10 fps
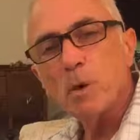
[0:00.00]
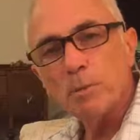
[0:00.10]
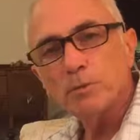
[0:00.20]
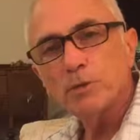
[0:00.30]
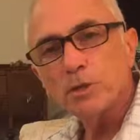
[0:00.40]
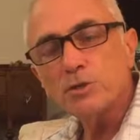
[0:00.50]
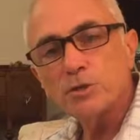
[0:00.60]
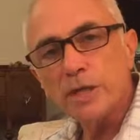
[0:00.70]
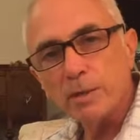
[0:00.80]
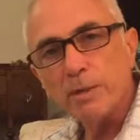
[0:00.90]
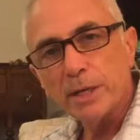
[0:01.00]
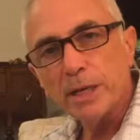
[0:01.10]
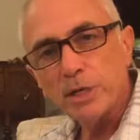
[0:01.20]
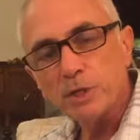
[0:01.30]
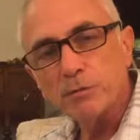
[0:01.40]
mom does take a
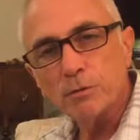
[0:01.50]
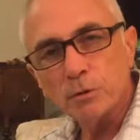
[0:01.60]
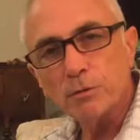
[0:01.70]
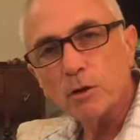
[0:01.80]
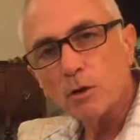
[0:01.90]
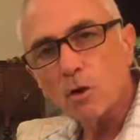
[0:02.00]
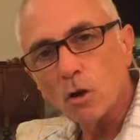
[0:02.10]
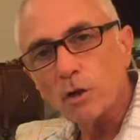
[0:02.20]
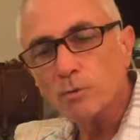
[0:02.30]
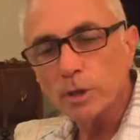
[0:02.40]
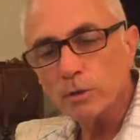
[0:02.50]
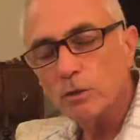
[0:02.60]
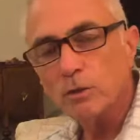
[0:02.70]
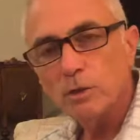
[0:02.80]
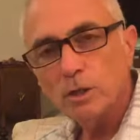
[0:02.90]
medication for her heart. We had a
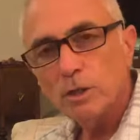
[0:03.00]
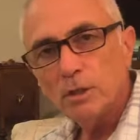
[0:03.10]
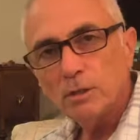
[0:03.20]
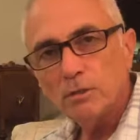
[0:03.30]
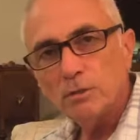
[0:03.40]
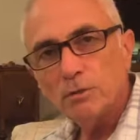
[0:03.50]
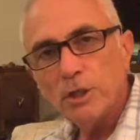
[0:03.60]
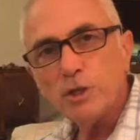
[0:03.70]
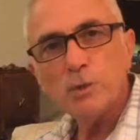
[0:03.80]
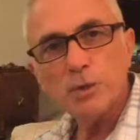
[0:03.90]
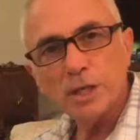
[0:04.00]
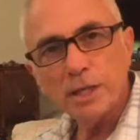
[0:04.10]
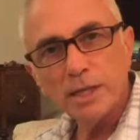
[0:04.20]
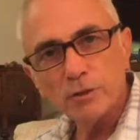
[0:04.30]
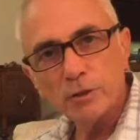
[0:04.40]
little issue with
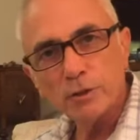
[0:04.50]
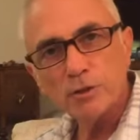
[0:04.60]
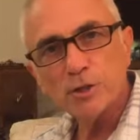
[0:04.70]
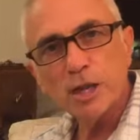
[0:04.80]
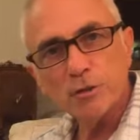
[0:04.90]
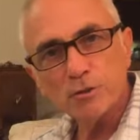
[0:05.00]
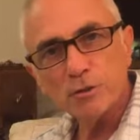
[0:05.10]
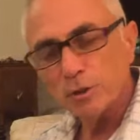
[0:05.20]
that yesterday. A little scared us a